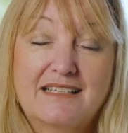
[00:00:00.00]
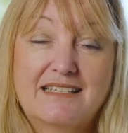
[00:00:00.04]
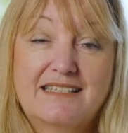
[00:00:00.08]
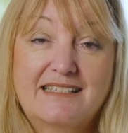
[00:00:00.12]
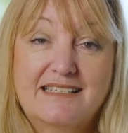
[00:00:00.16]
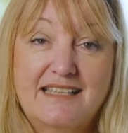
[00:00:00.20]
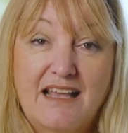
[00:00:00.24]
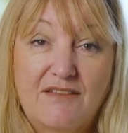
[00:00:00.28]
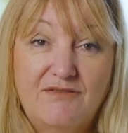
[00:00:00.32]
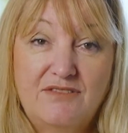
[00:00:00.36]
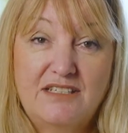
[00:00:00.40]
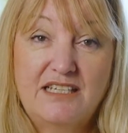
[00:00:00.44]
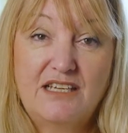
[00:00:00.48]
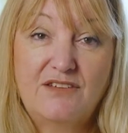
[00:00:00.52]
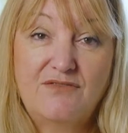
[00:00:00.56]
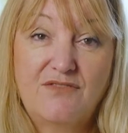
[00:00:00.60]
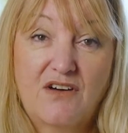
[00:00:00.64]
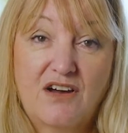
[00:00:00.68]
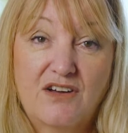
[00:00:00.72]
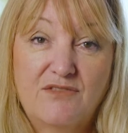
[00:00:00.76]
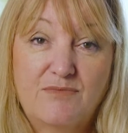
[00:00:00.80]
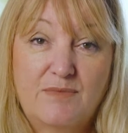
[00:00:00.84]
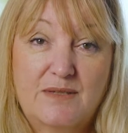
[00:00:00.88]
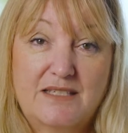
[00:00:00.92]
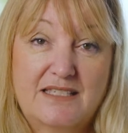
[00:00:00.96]

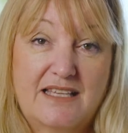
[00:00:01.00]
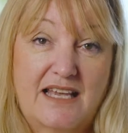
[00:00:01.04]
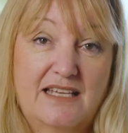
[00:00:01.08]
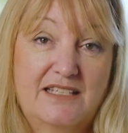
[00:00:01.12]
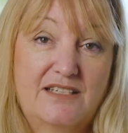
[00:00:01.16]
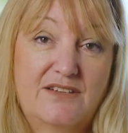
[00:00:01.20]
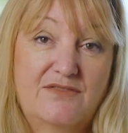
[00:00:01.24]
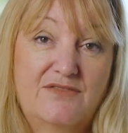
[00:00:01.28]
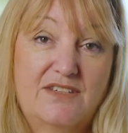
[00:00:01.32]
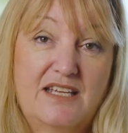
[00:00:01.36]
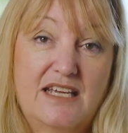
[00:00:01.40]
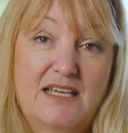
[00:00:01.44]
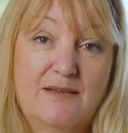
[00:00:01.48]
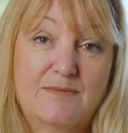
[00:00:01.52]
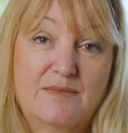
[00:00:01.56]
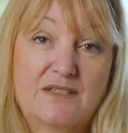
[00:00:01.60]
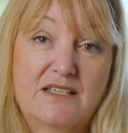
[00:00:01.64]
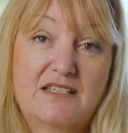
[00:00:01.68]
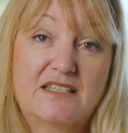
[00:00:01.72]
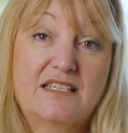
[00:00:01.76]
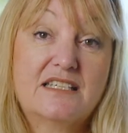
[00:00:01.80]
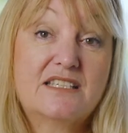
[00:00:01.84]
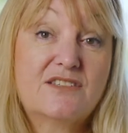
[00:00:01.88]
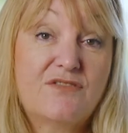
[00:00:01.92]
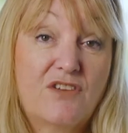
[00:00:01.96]
75% of teams are
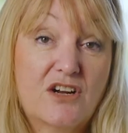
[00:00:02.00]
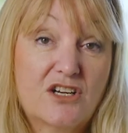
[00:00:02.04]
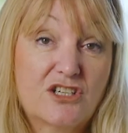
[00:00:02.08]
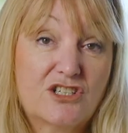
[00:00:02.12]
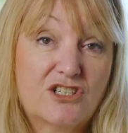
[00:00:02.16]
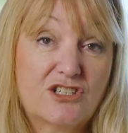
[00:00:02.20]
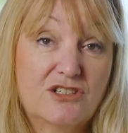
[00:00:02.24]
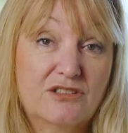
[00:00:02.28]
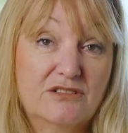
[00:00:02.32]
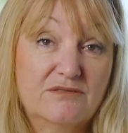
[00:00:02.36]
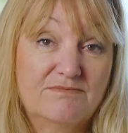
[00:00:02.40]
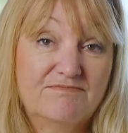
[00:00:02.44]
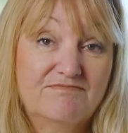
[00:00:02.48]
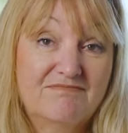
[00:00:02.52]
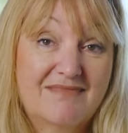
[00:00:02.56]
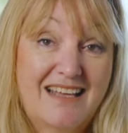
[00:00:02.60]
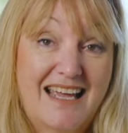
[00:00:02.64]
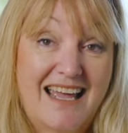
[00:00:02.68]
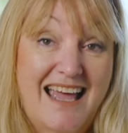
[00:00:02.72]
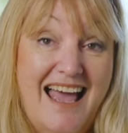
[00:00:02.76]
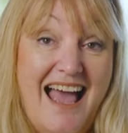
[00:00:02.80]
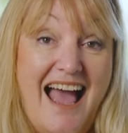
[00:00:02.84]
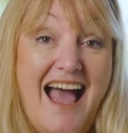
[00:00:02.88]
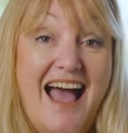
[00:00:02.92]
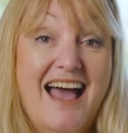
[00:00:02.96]
dysfunctional
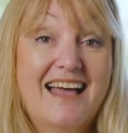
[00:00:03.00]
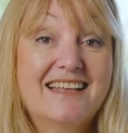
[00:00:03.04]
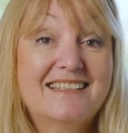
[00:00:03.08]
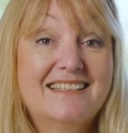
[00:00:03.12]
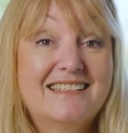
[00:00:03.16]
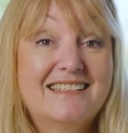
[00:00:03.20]
and